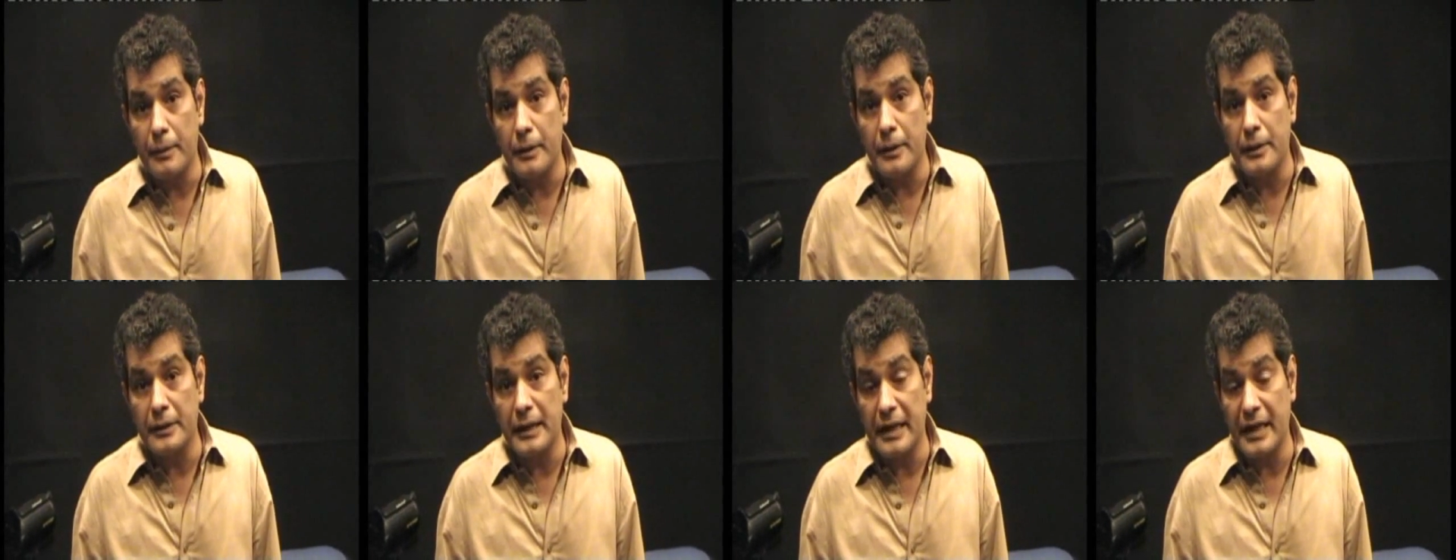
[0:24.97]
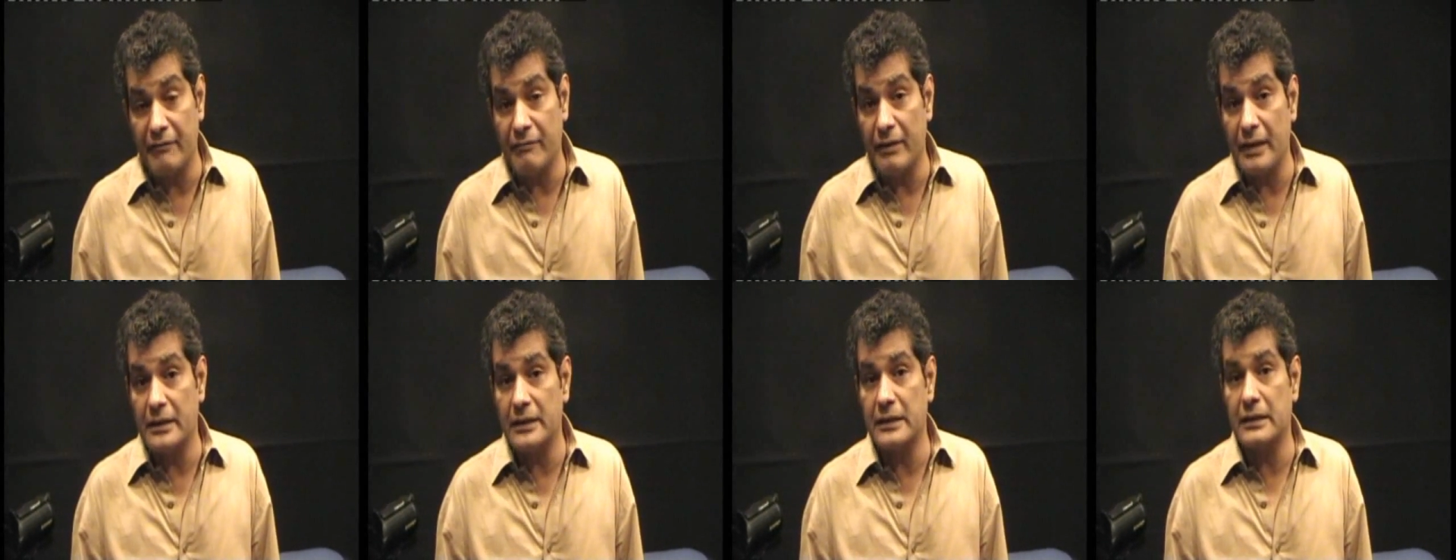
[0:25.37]
Their
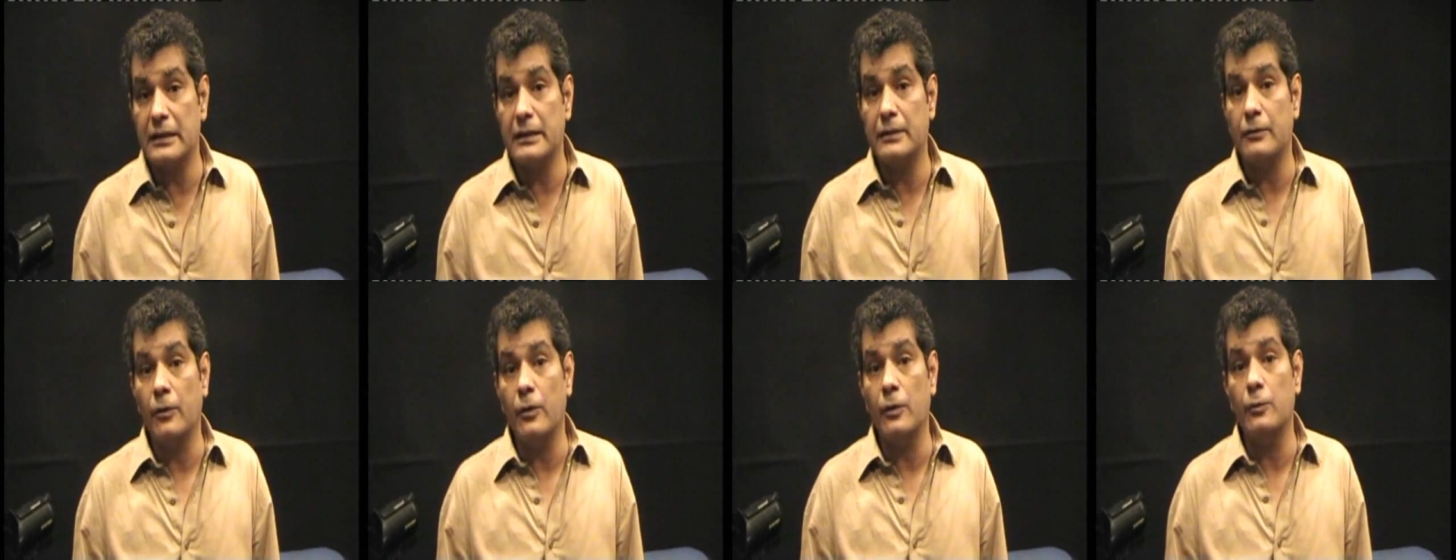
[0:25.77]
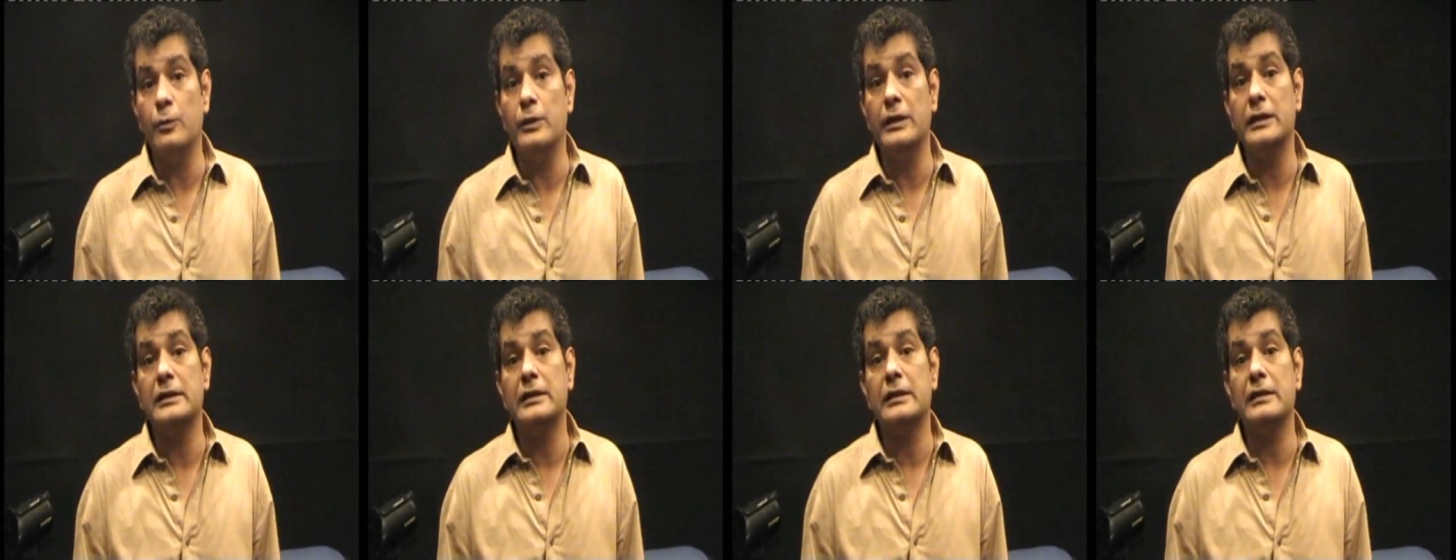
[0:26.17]
events are
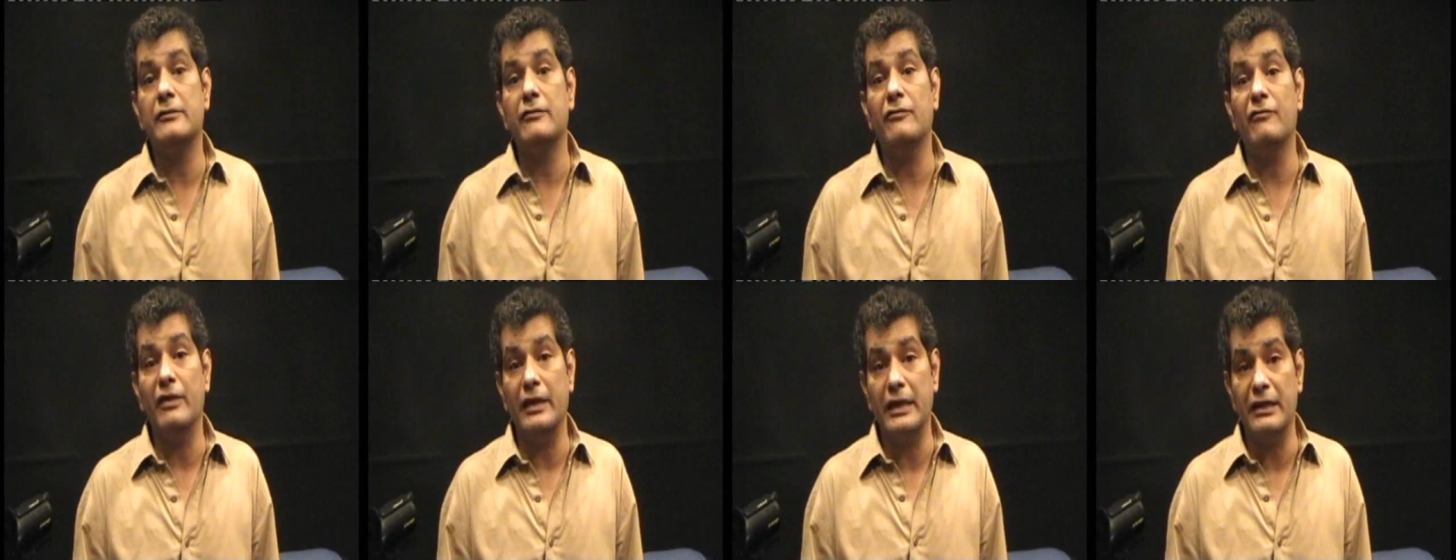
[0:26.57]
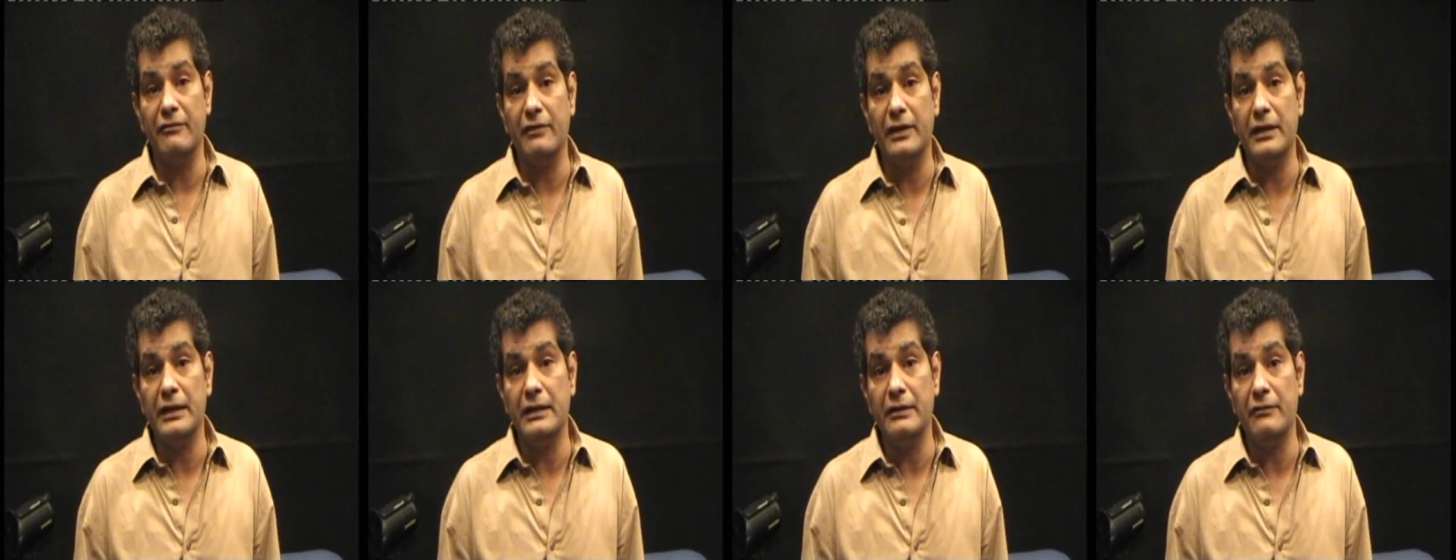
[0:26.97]
always very,
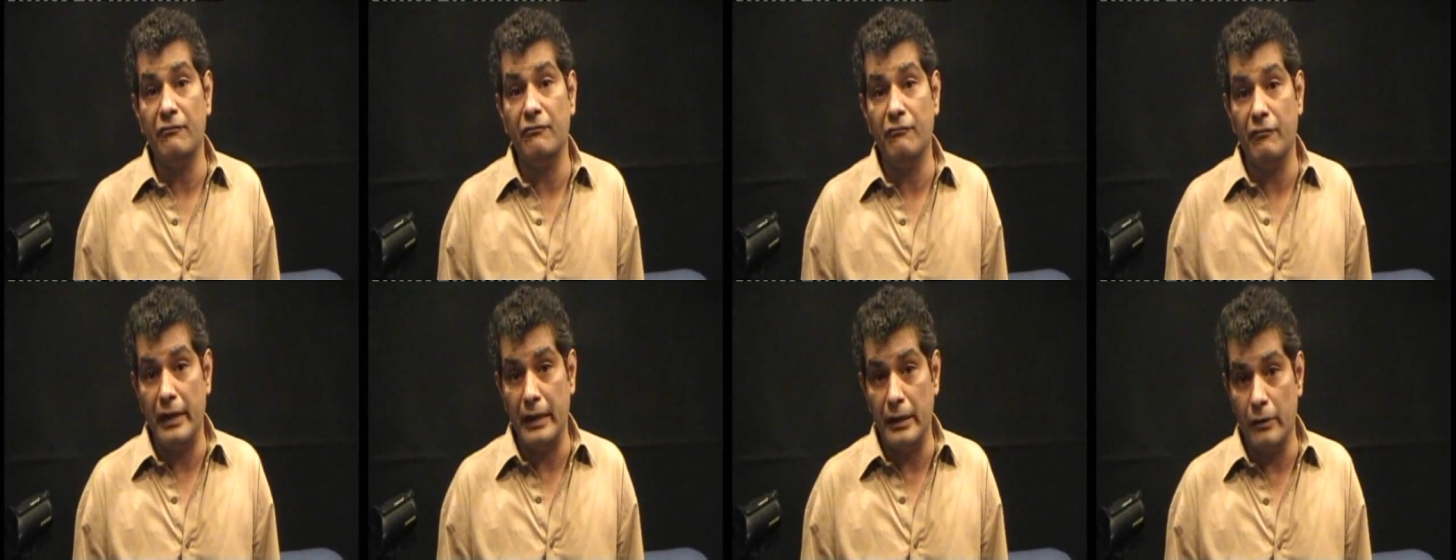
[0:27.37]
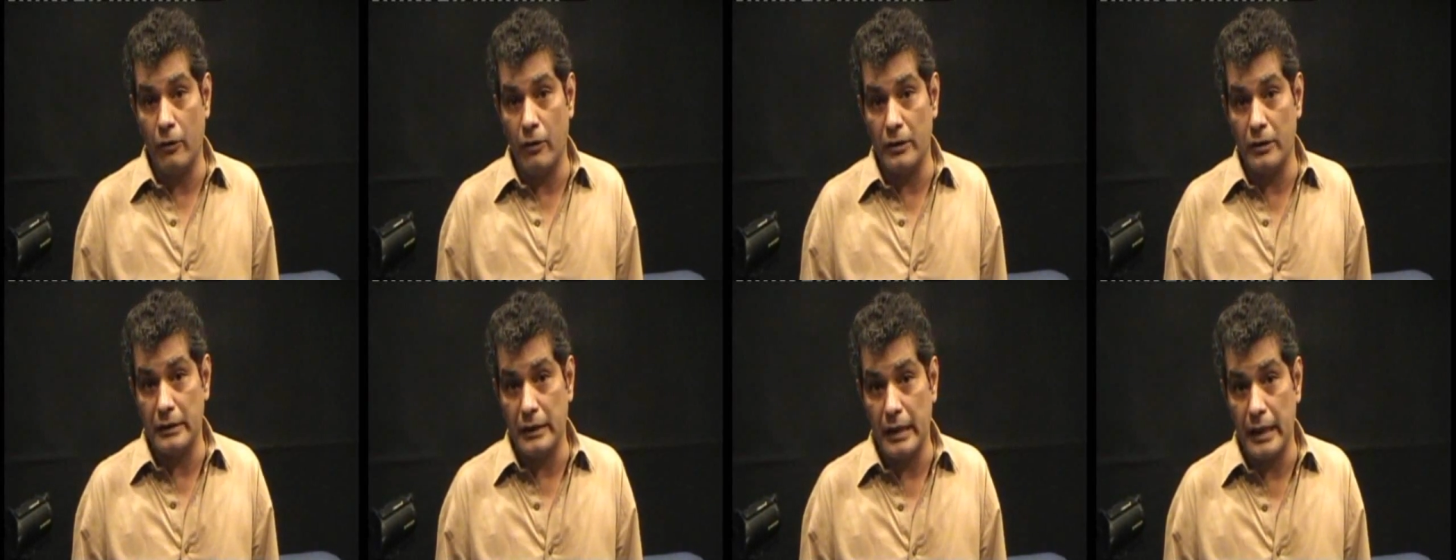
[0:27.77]
very well
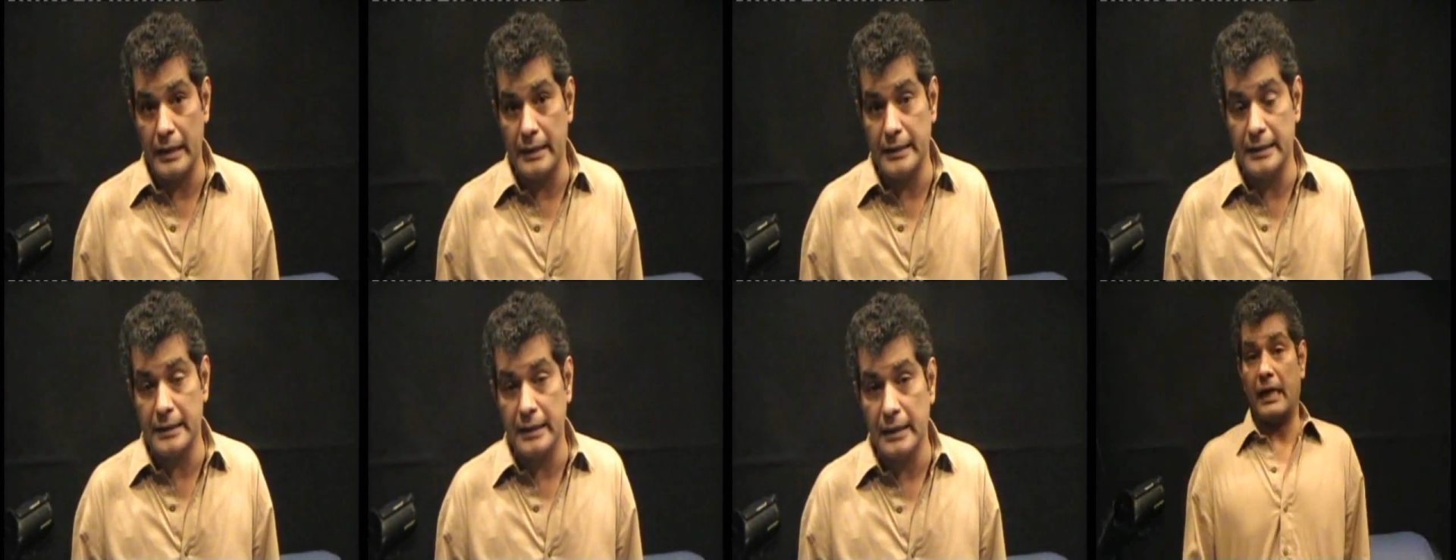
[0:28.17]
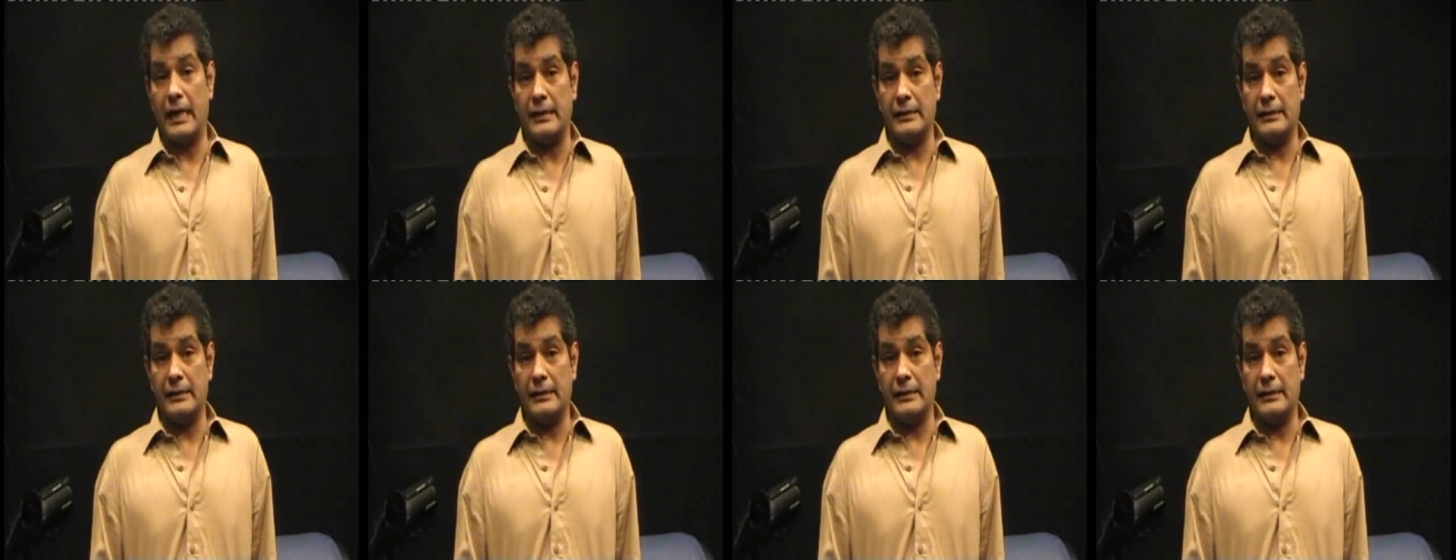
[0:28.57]
organized.